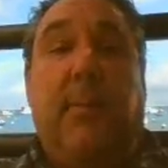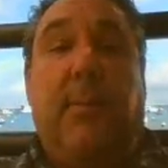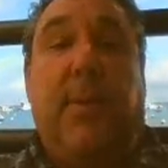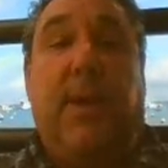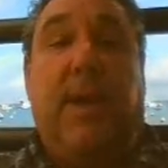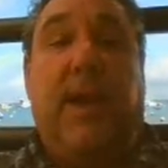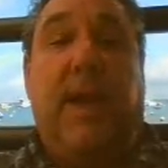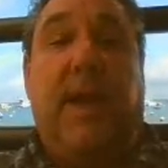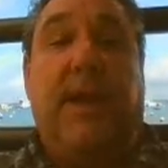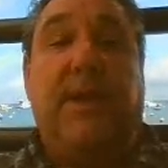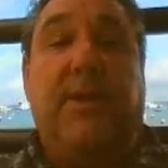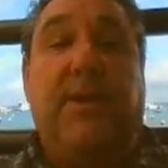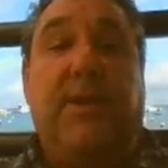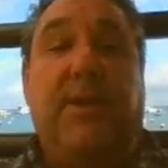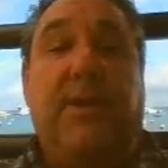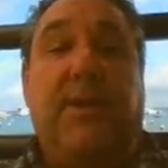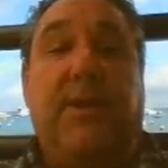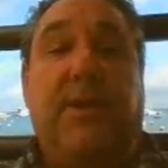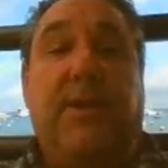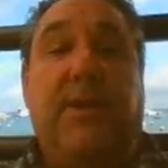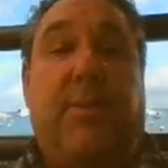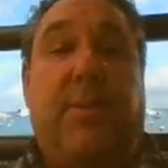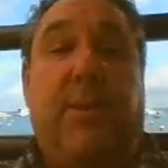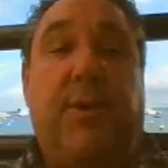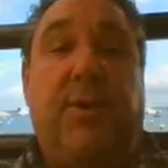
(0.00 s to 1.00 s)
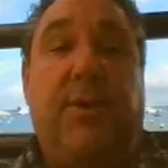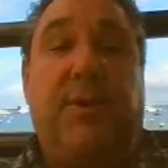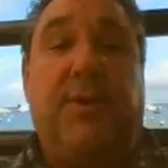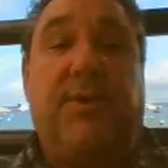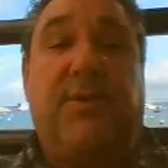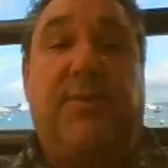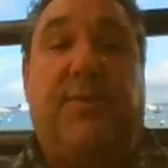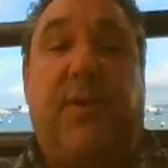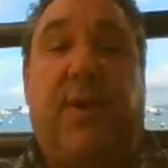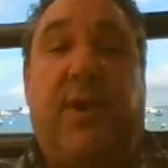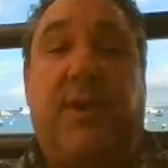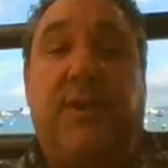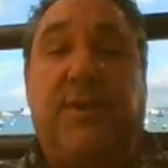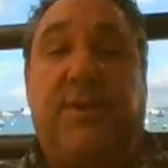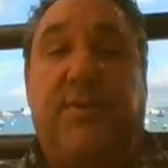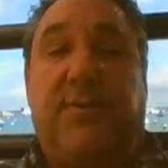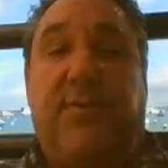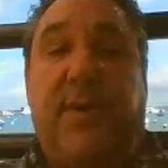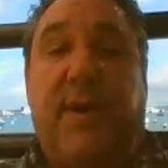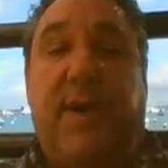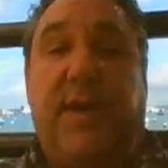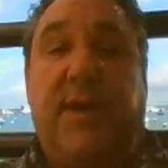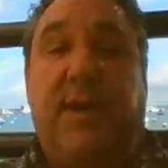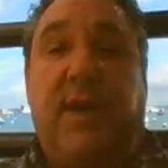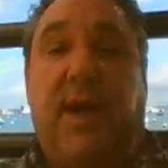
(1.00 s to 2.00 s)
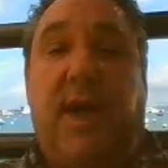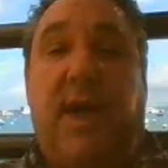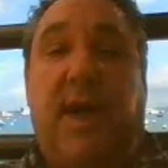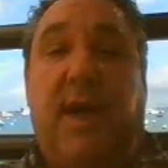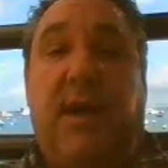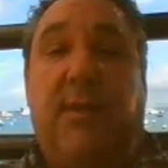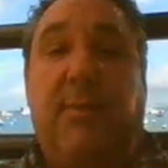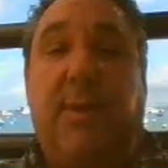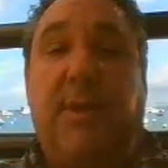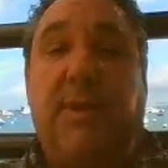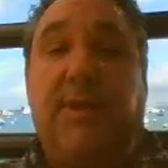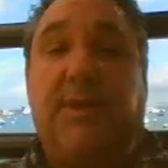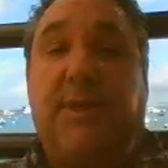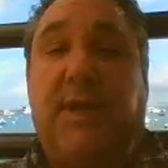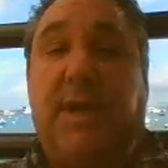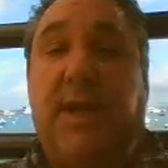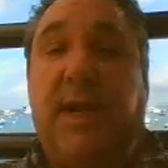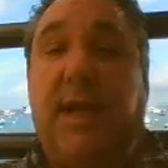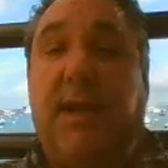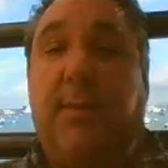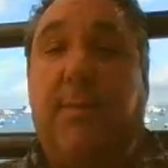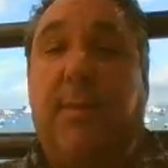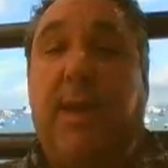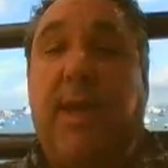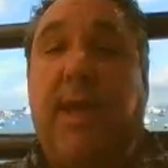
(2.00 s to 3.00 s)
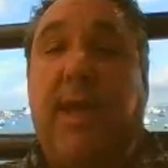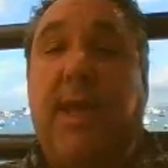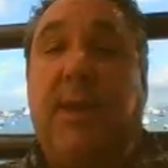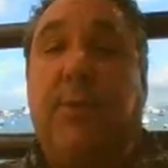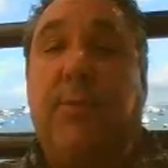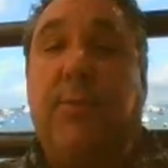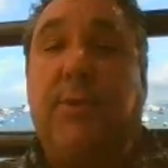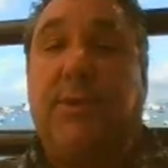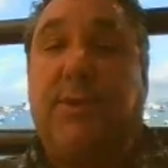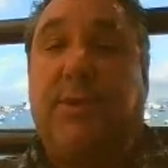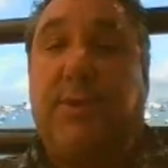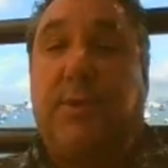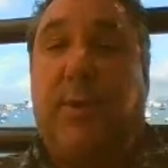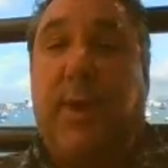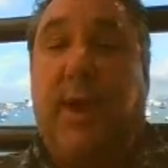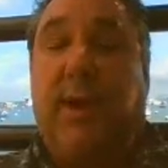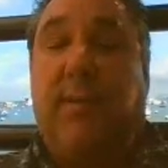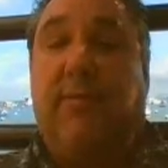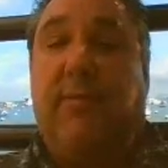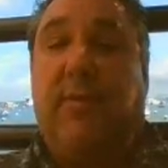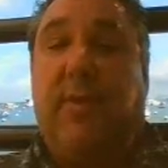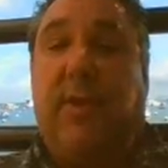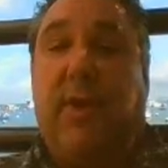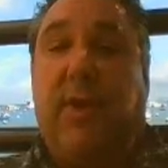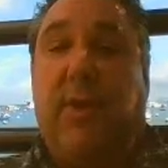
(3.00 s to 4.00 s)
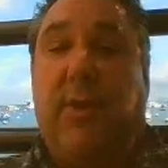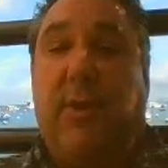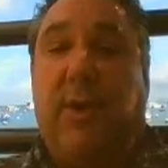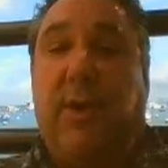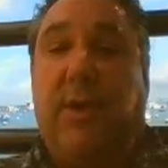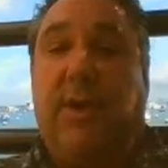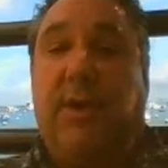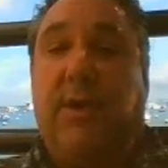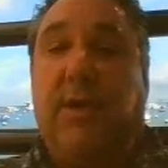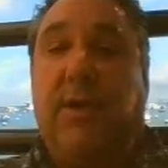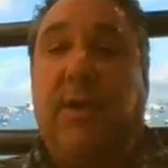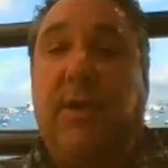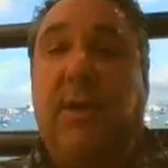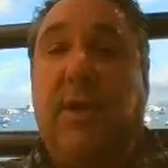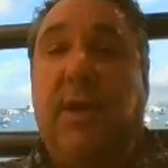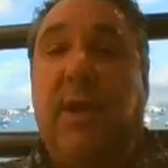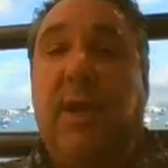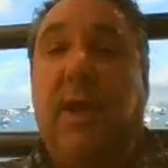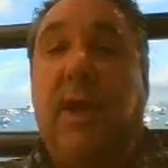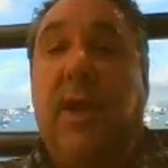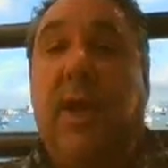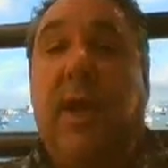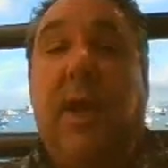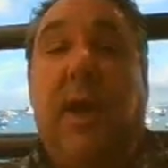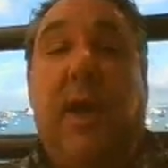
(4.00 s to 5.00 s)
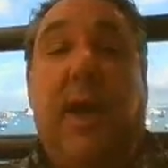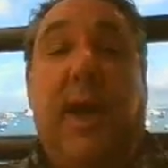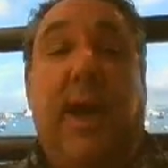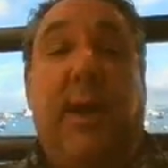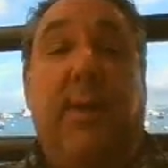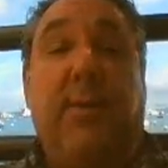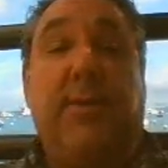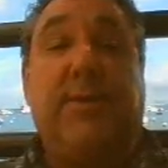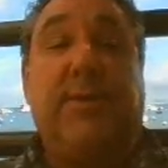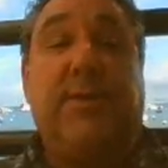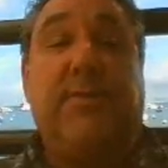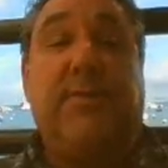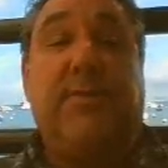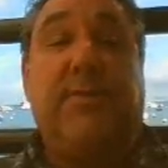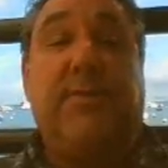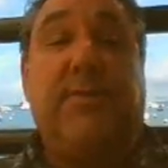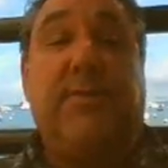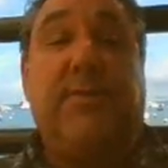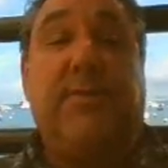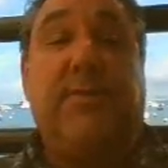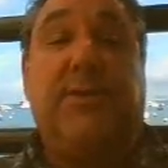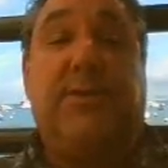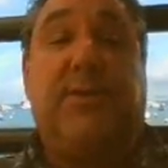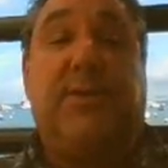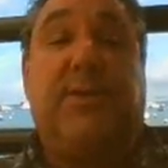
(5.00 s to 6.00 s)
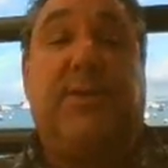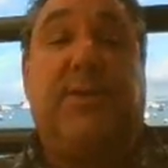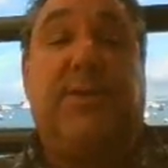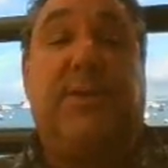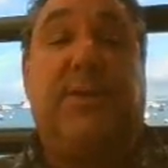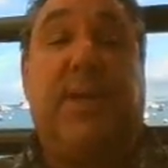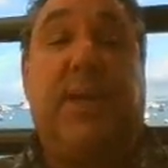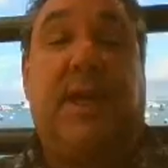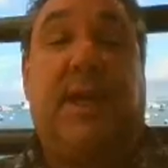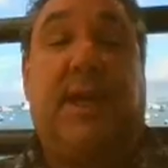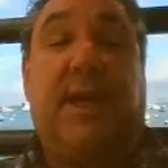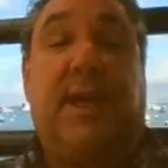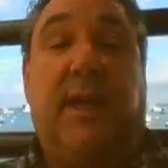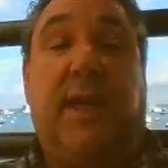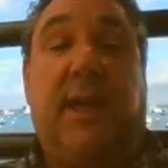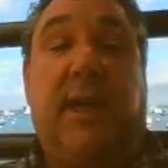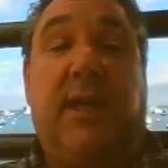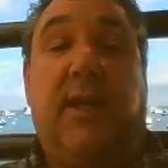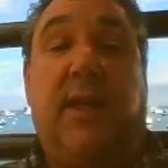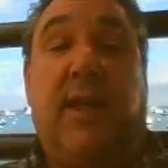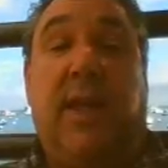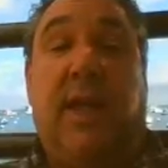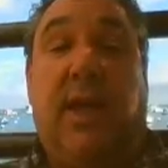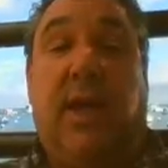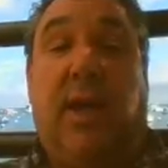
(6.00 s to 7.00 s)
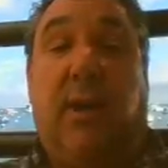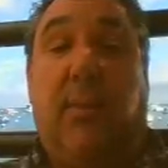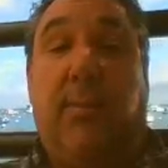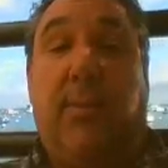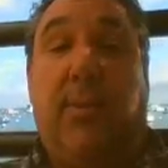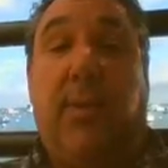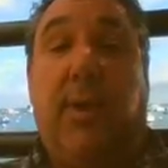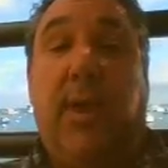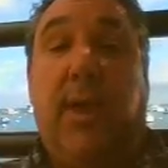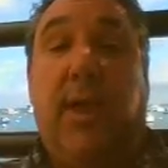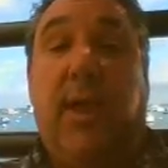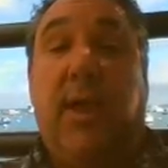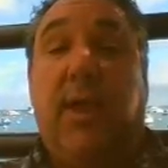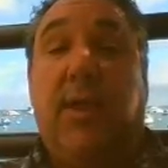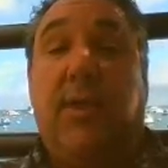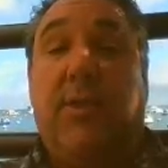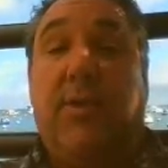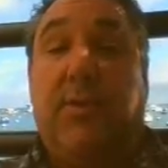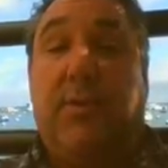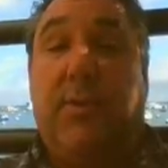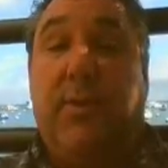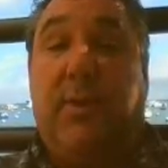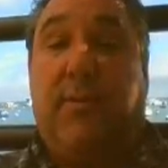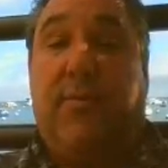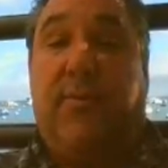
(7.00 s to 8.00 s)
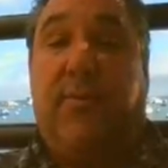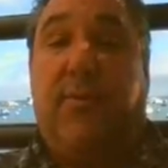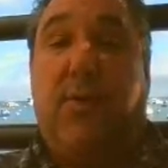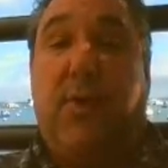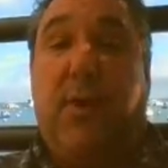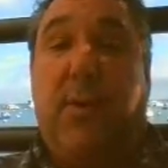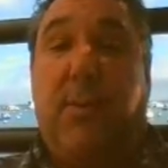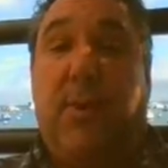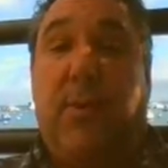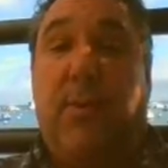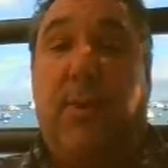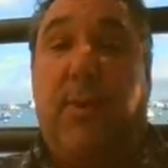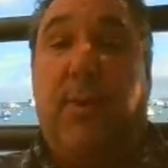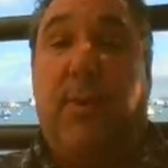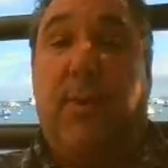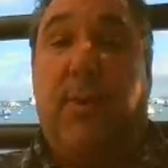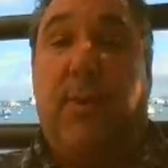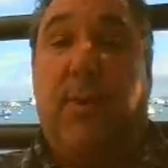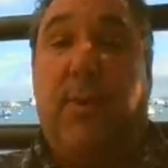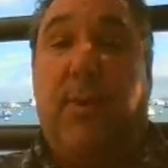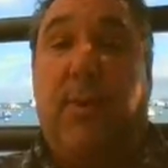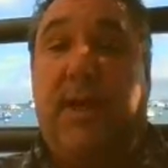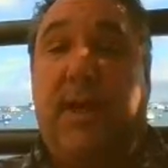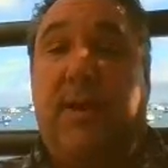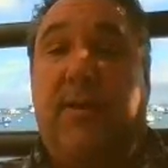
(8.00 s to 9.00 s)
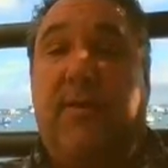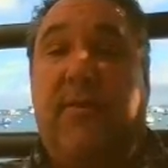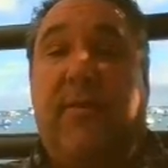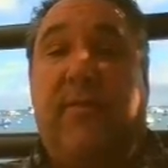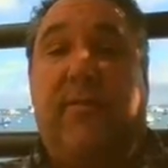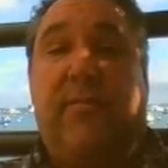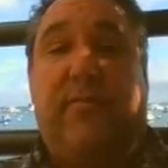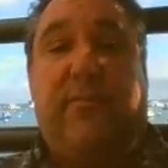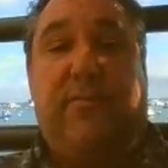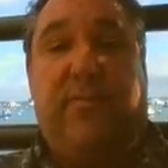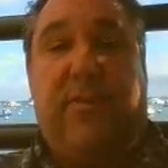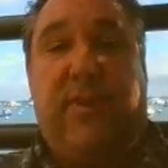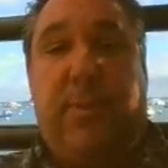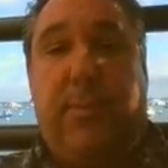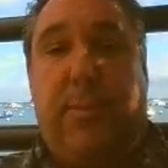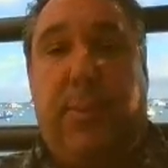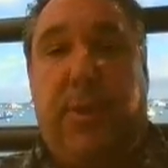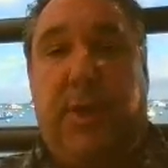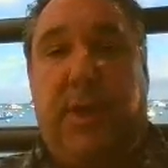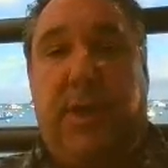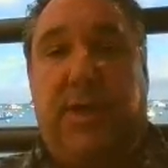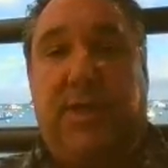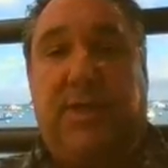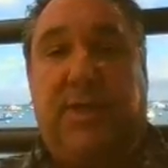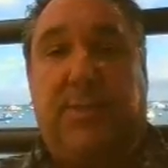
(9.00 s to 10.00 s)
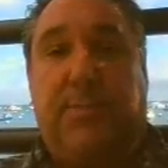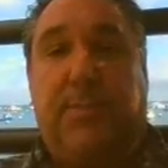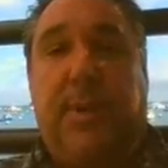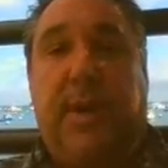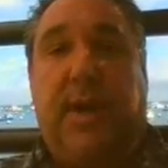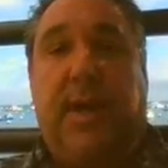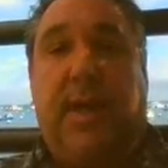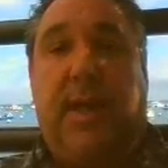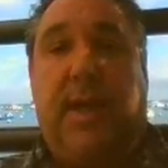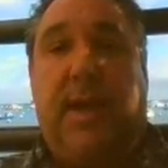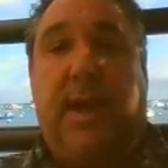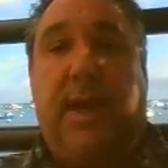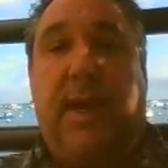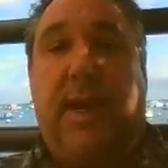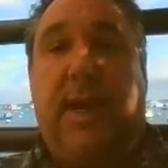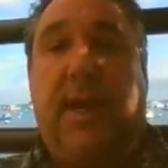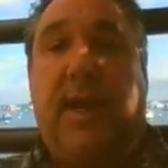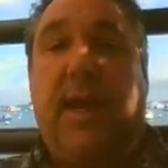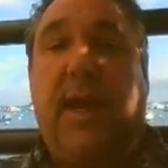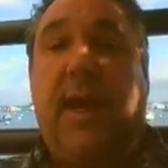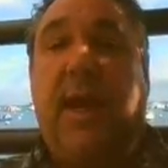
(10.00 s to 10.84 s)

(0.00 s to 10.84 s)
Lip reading: Bolaños produced falsified documents claiming he was the rightful owner. I was advised to seek legal help through a former representative of the municipality,